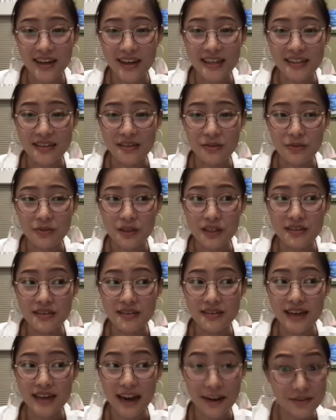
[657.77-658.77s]
And we
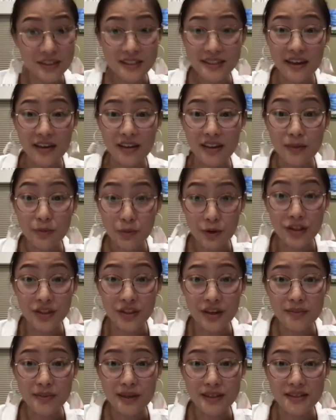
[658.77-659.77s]
have to scale up with
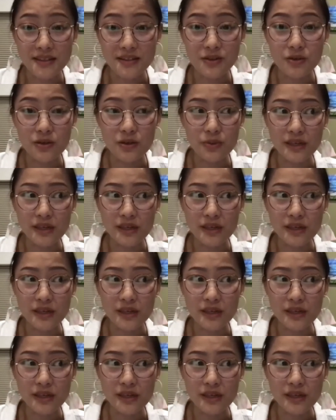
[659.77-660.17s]
them as a school.